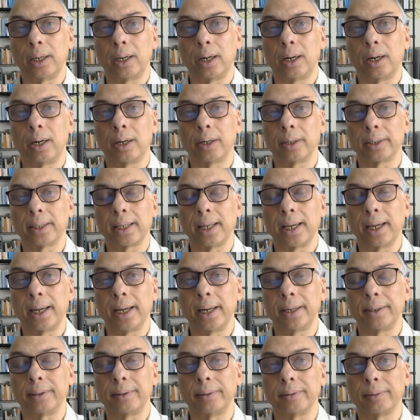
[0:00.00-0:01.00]
are
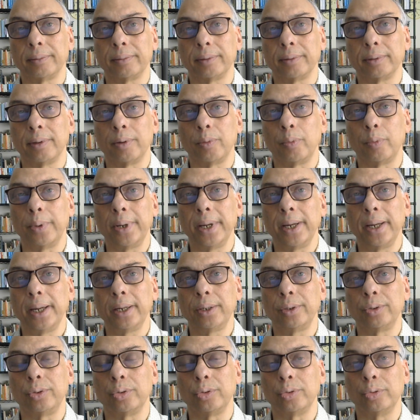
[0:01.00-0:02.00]
that the way
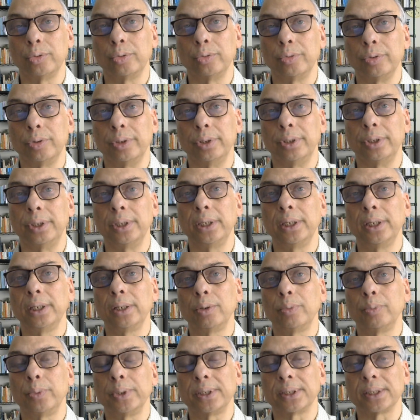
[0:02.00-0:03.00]
to
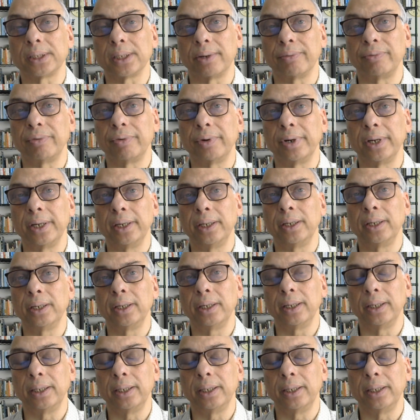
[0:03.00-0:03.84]
deal with suffering